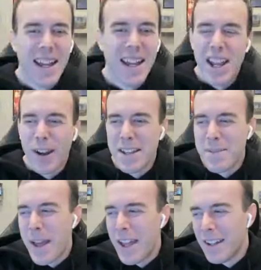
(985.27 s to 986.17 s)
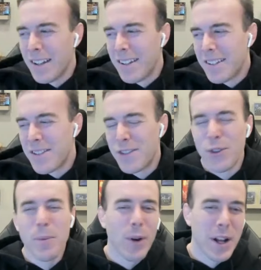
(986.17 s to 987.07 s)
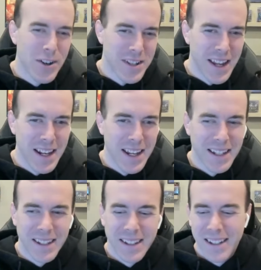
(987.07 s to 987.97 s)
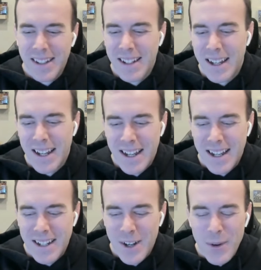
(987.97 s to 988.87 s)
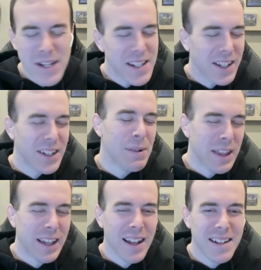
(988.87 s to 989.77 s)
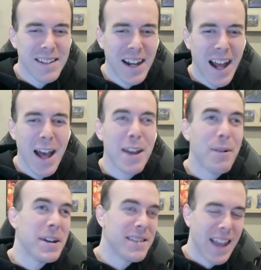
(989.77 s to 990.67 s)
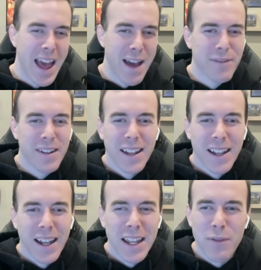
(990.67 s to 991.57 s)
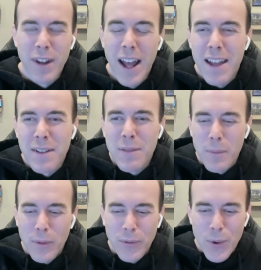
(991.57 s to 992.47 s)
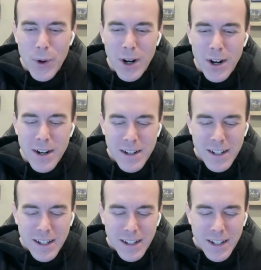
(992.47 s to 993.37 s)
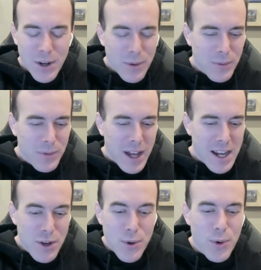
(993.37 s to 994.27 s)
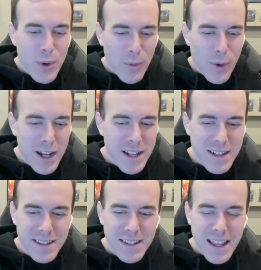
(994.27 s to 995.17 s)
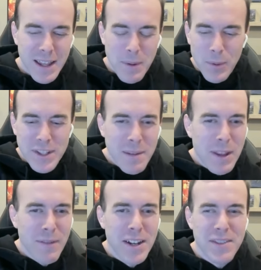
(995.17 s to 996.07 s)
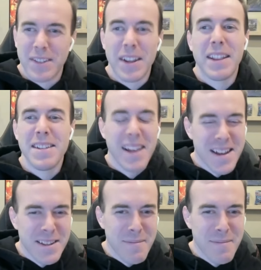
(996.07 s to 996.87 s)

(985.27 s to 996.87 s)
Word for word: yeah, Jay Crane's been super entertaining. Uh, always killing it with the content. I always laugh. even I even before you know, I knew who he was. I think people would send me the videos like, "This guy is